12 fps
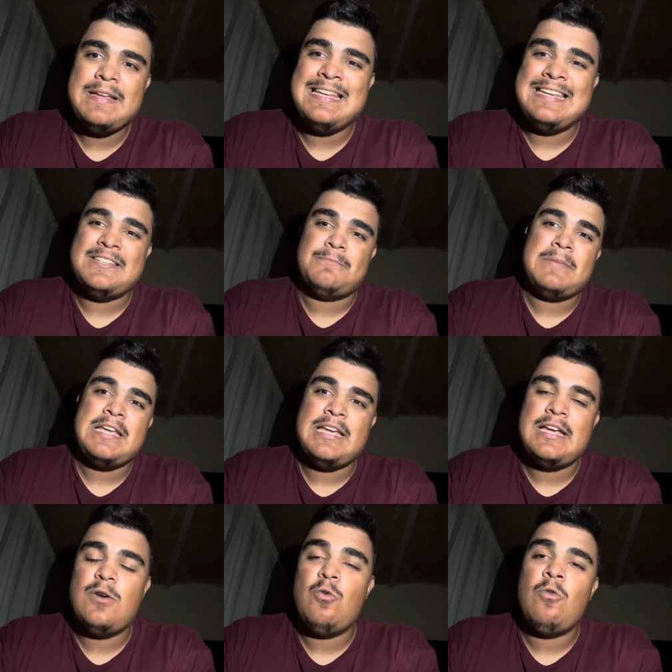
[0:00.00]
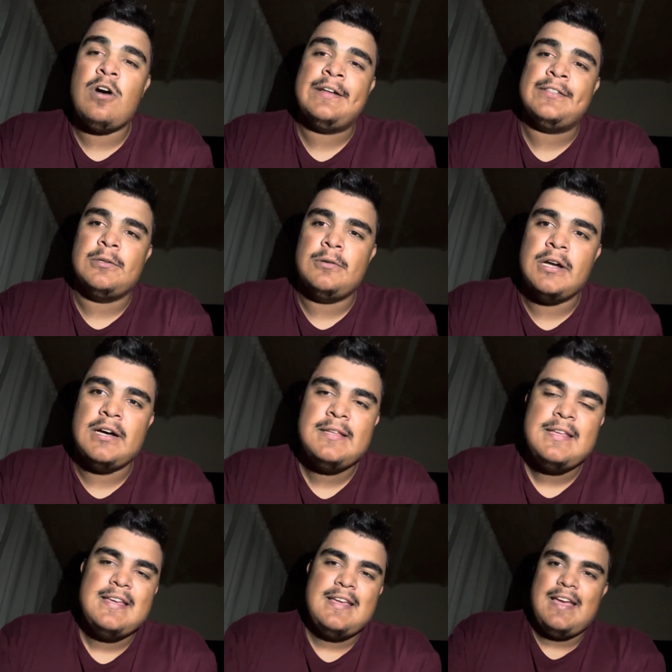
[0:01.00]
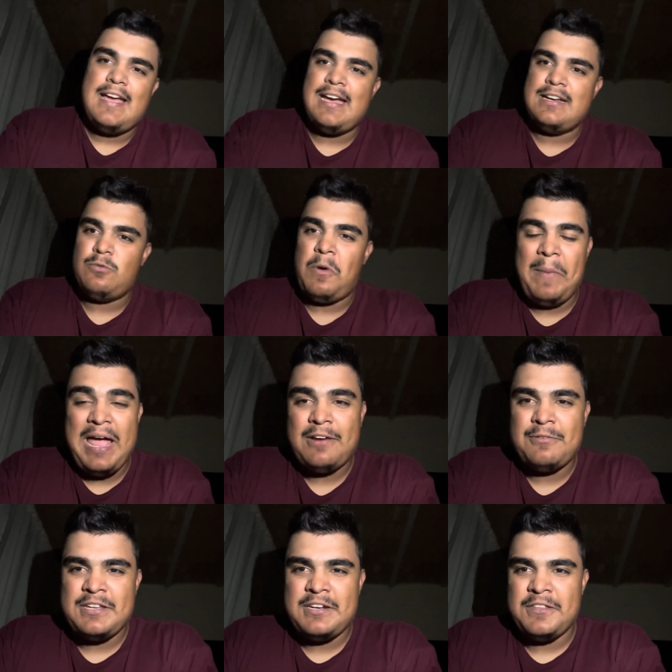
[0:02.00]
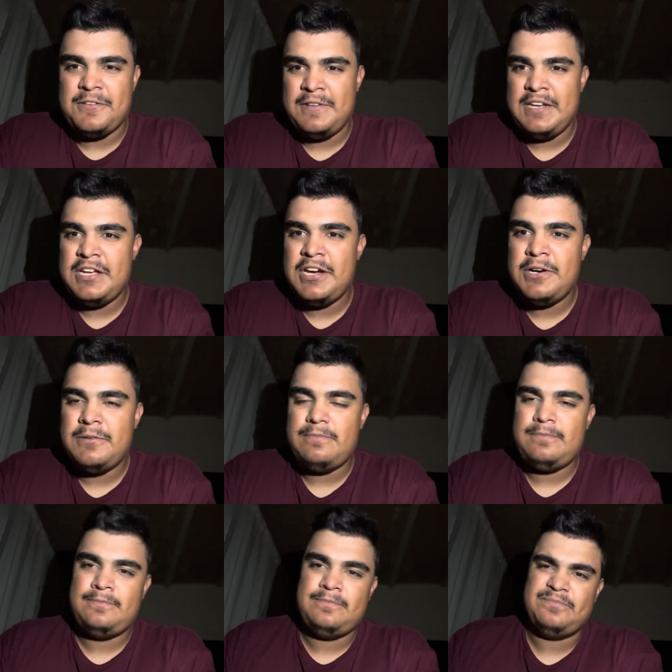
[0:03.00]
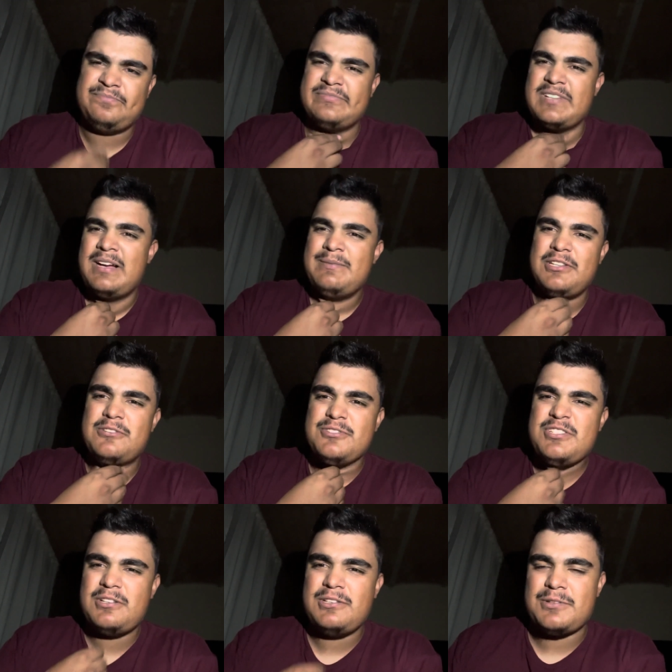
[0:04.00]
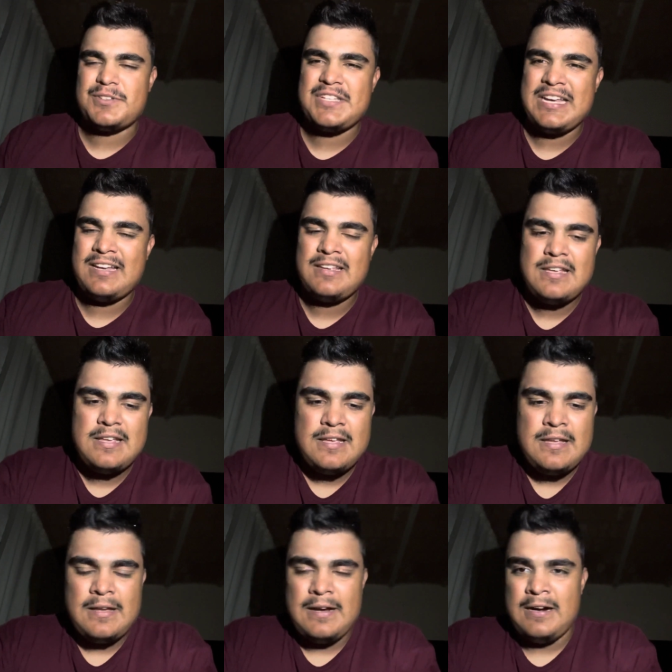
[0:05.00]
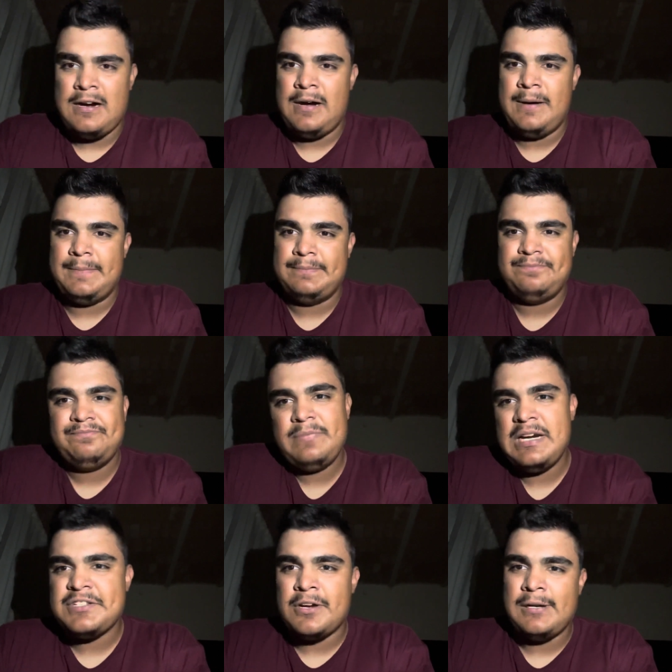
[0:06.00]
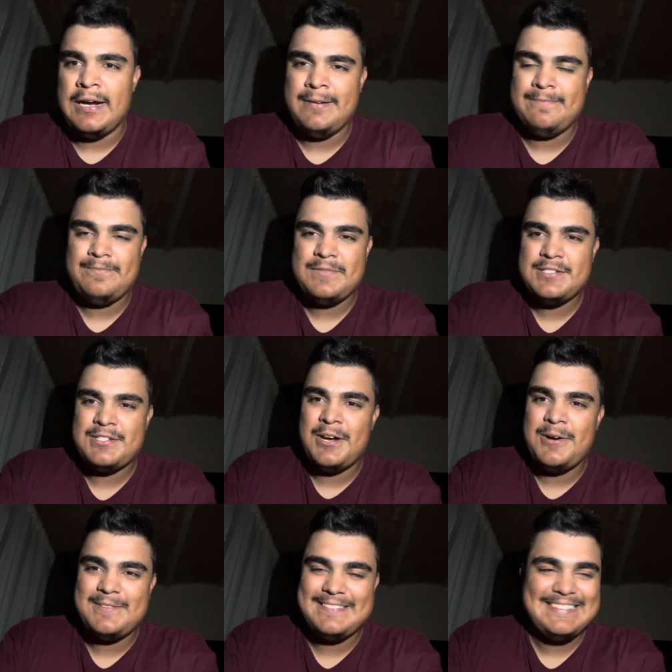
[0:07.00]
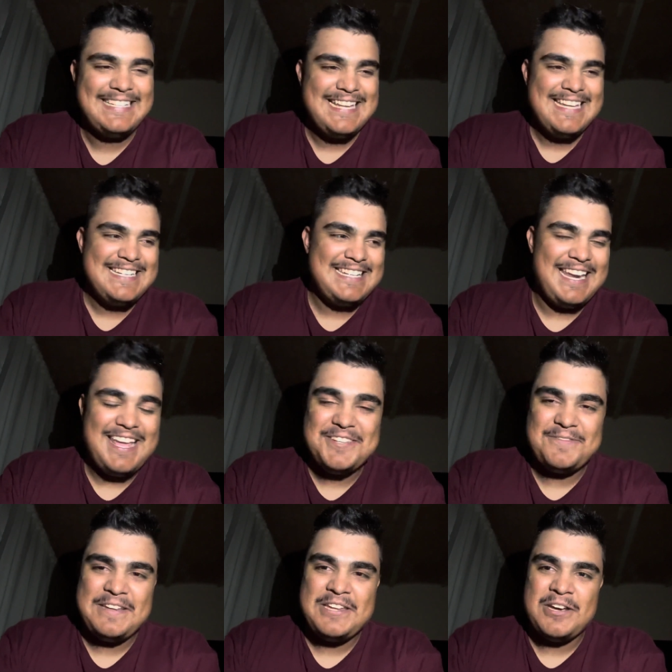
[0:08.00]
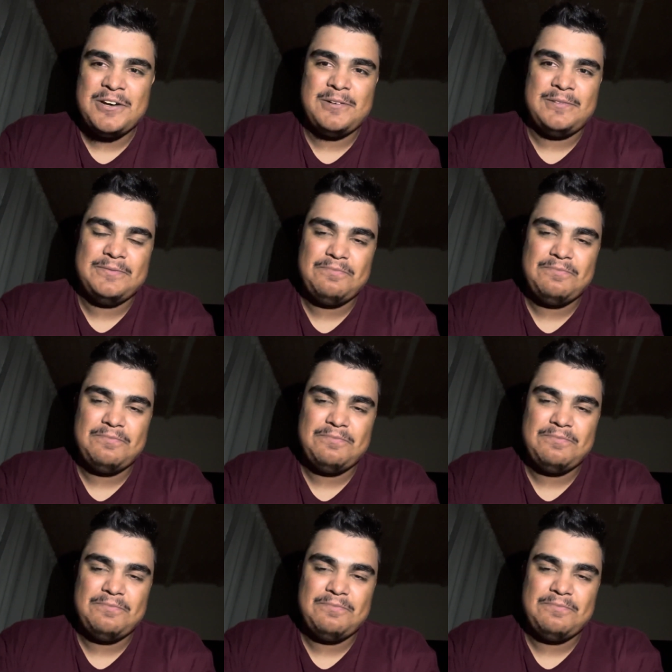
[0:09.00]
It is me, Juan Luna, and we're back with another video. I'm still a little sick, but it's all right. So today's video